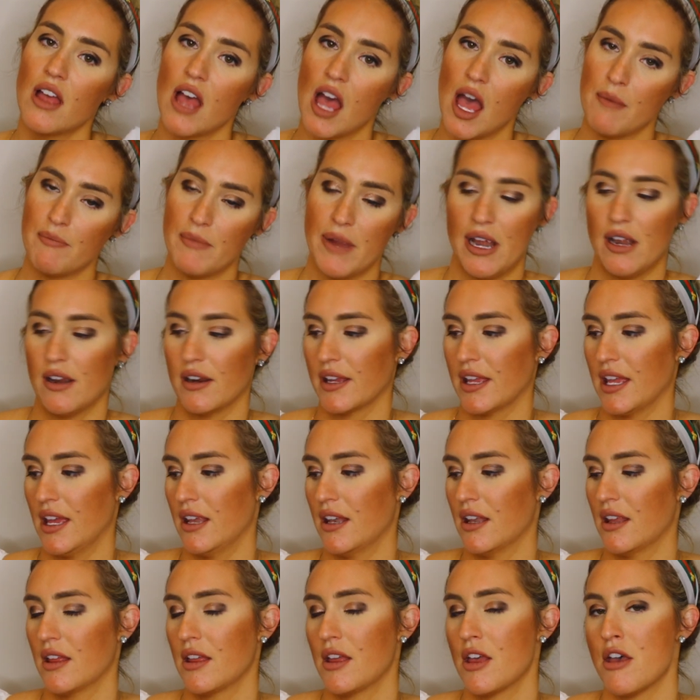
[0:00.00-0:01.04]

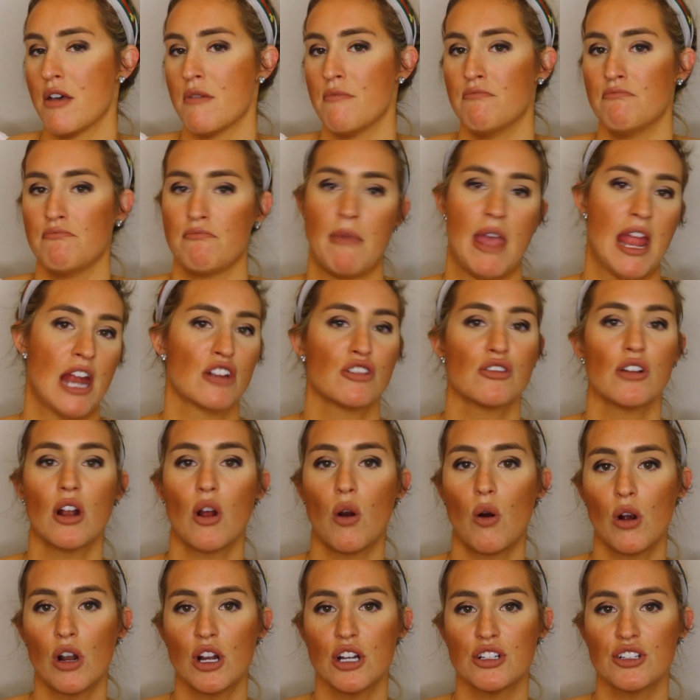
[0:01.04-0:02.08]
American, mandarin
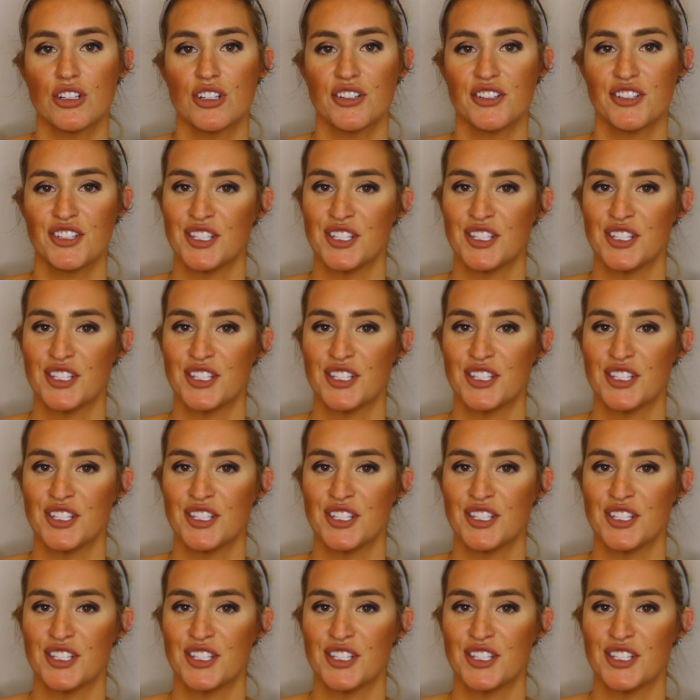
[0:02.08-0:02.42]
orange,